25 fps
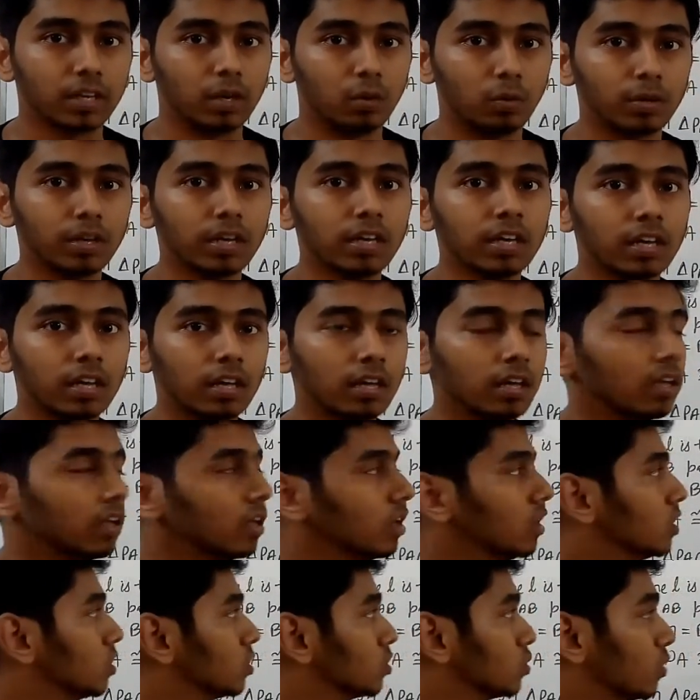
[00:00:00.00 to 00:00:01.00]
Okay,
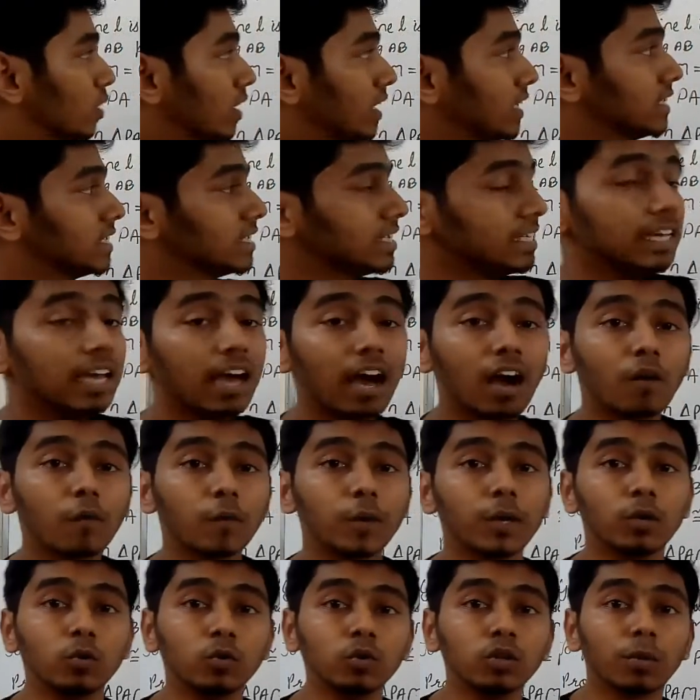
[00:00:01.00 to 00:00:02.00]
so let's see how
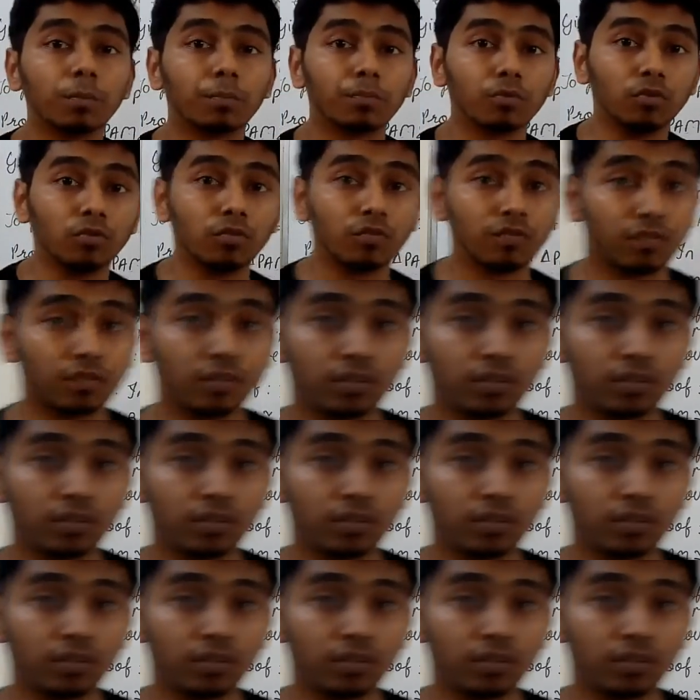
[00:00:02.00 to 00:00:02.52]
we do the proof